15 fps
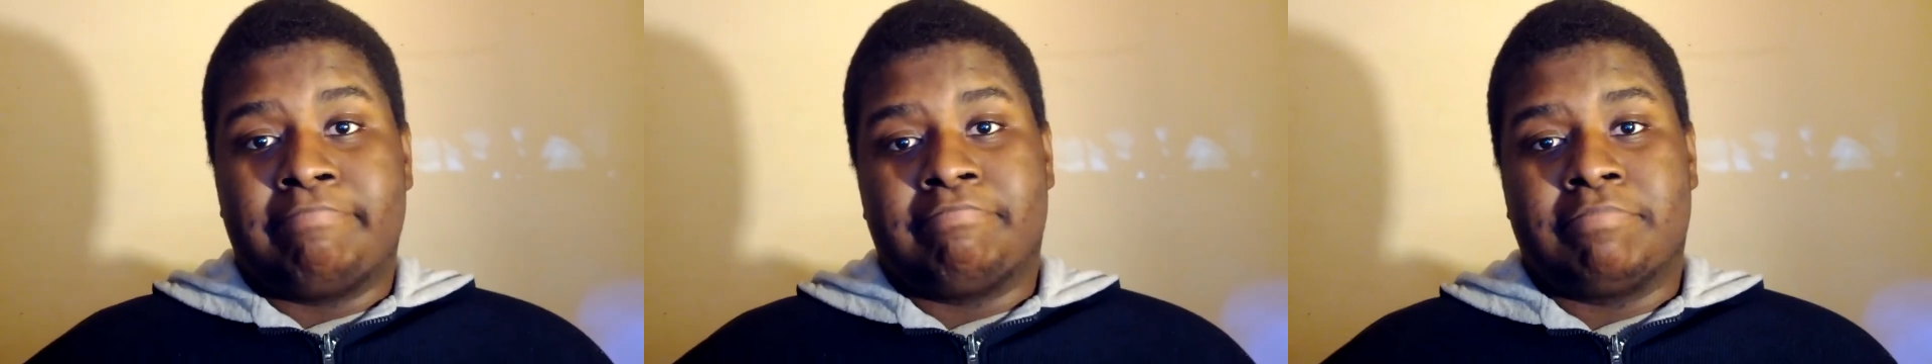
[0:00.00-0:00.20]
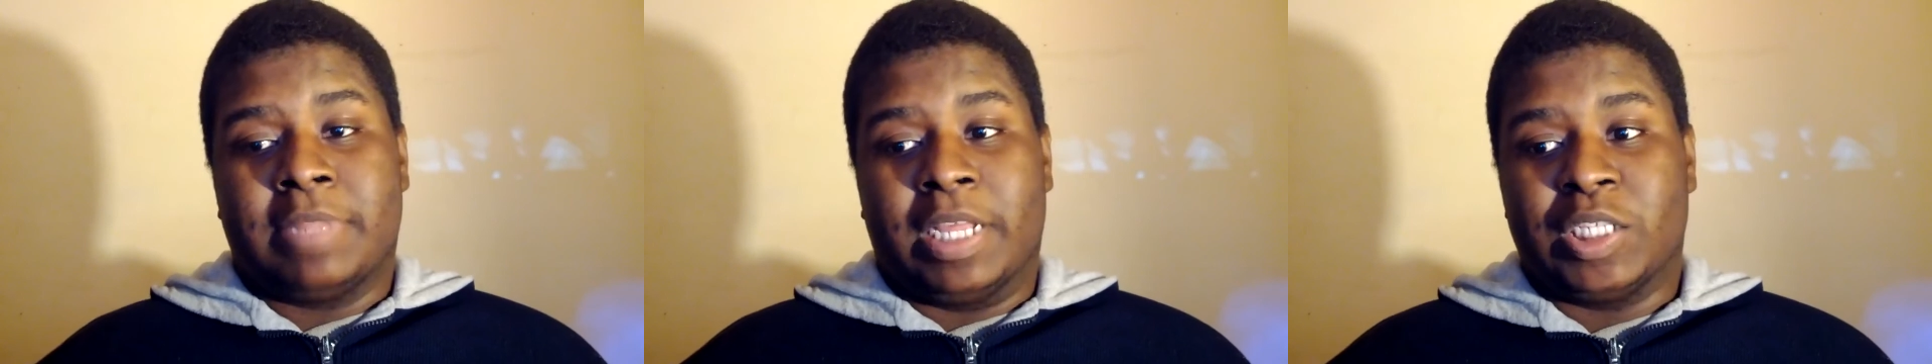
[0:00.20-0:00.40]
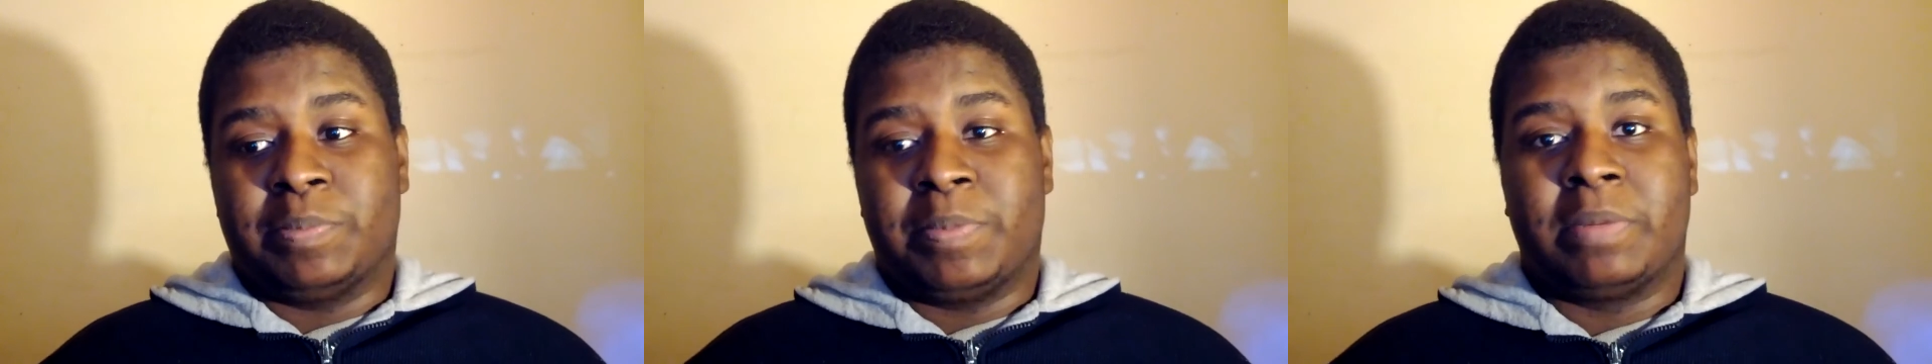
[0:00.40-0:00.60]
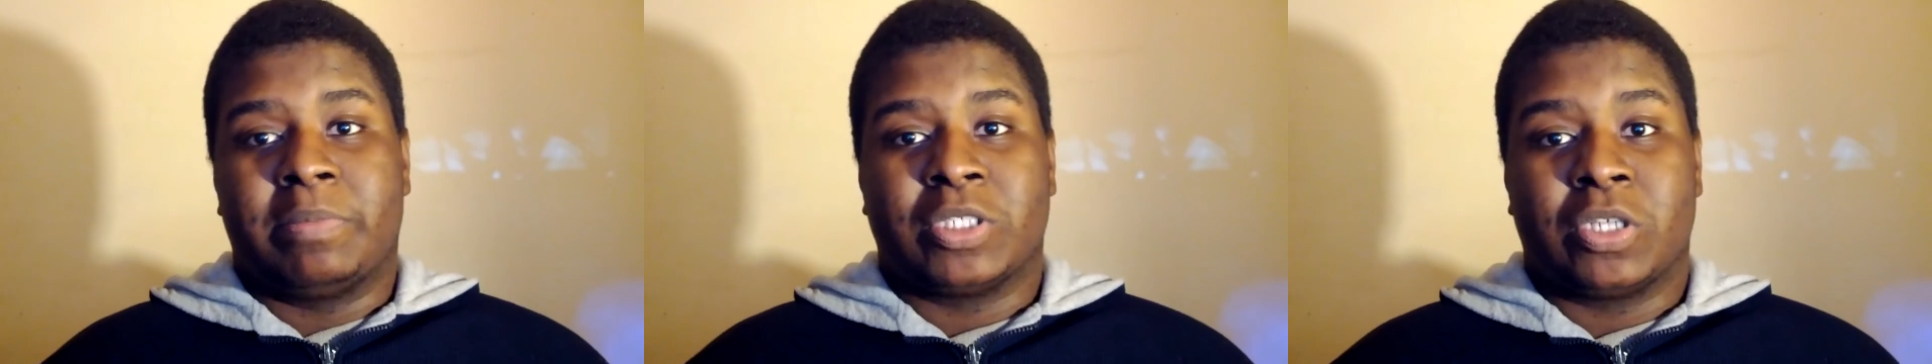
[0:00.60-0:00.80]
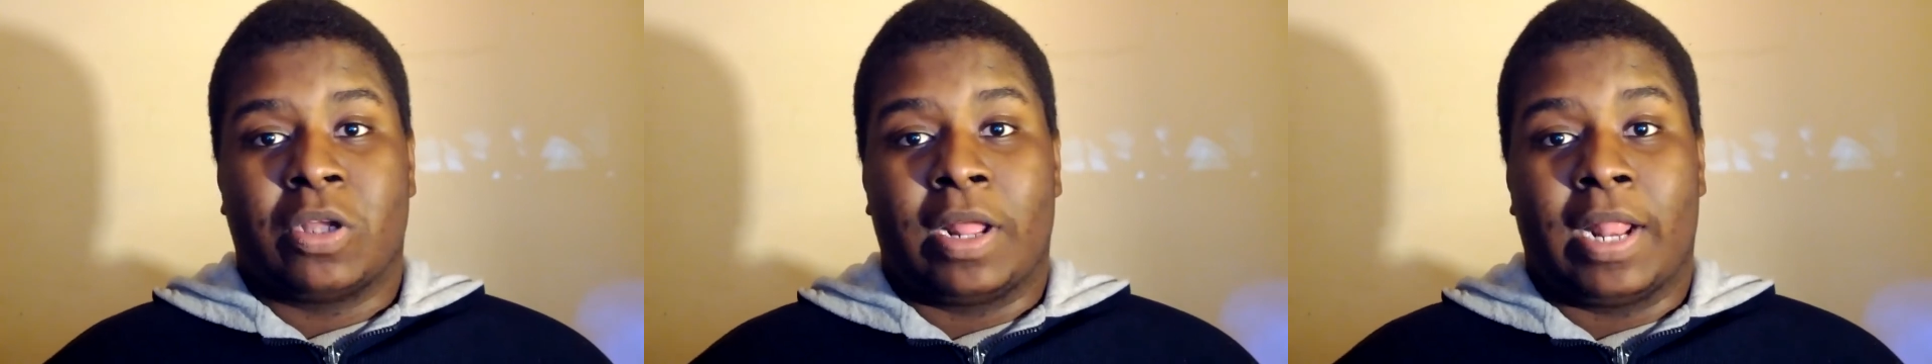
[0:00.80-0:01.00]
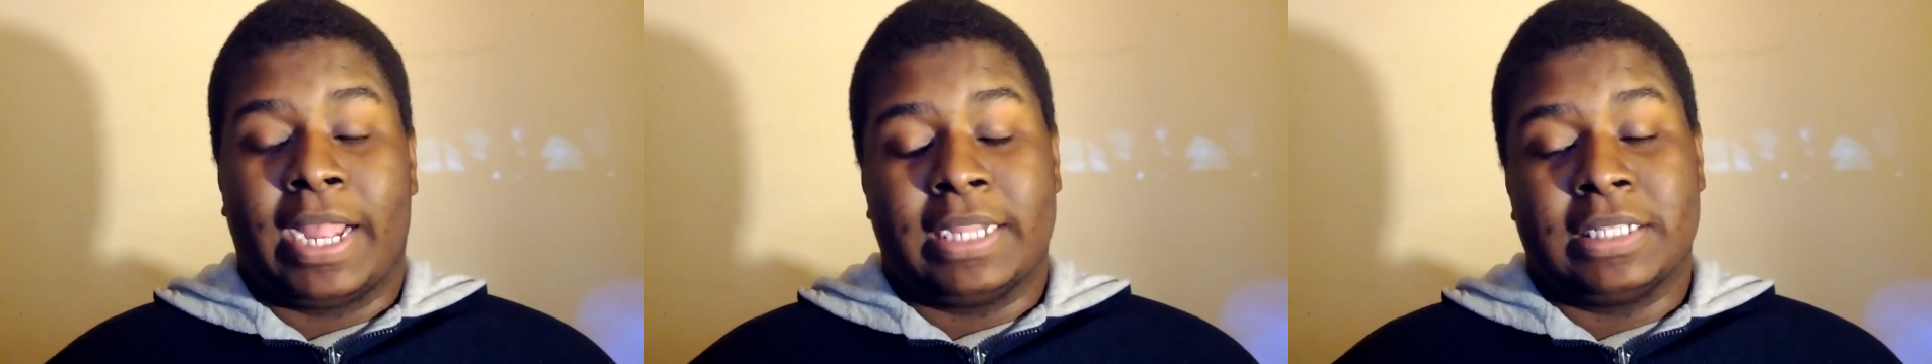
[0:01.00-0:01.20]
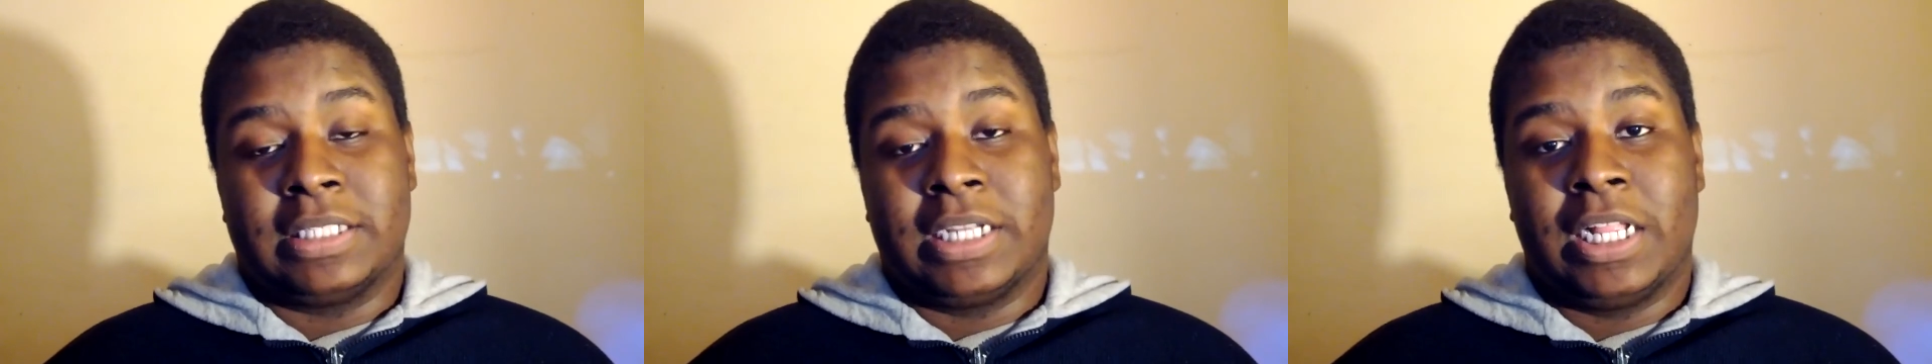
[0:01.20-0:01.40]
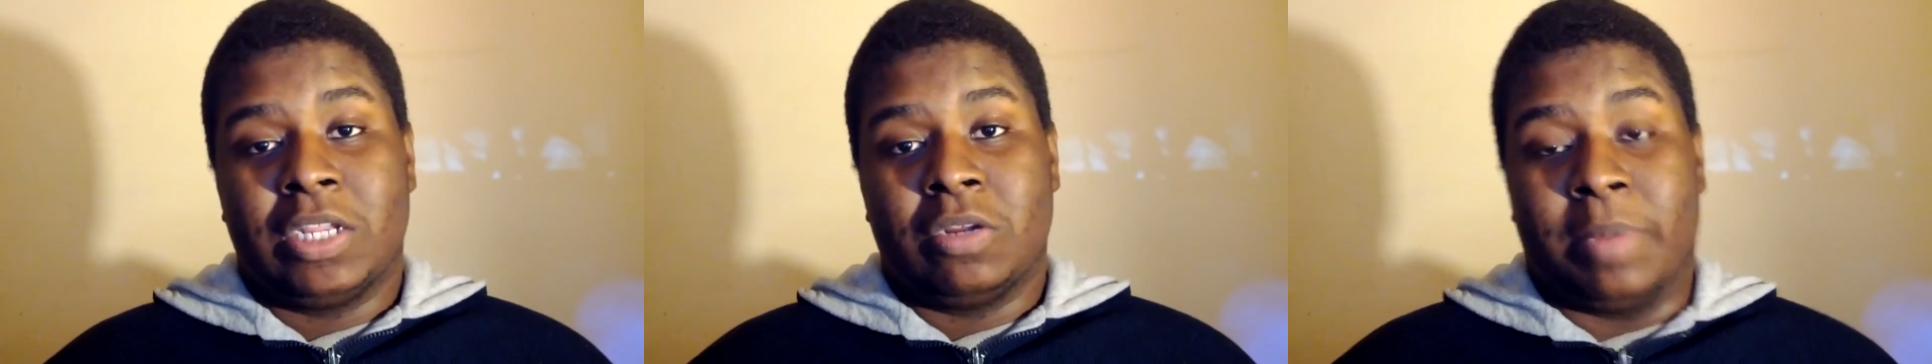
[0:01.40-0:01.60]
that's pretty much all I can tell you.